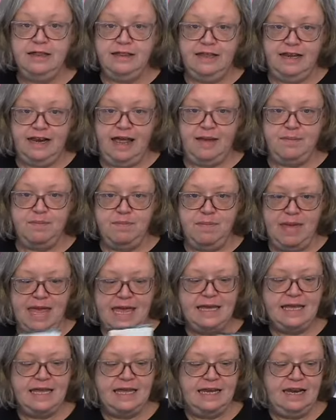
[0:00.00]
that I'm
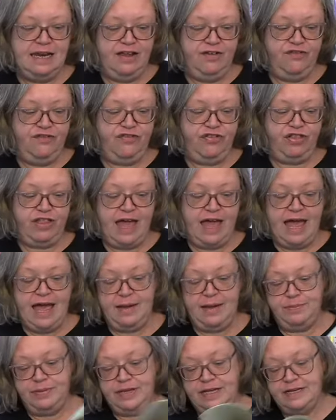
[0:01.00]
making it
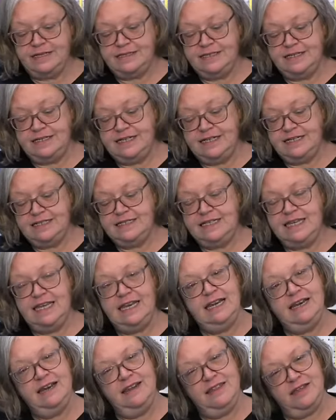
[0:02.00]
flat, because it does
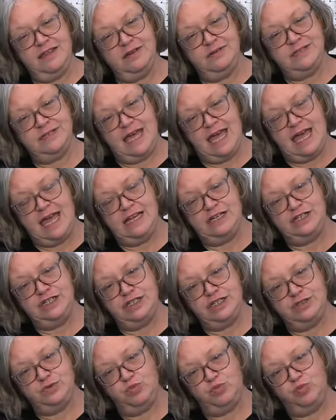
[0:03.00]
get into those
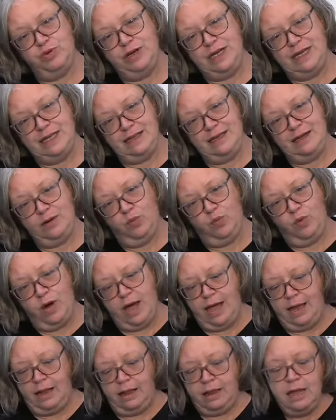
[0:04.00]
edges really
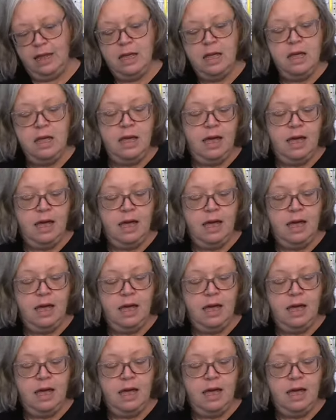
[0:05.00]
well.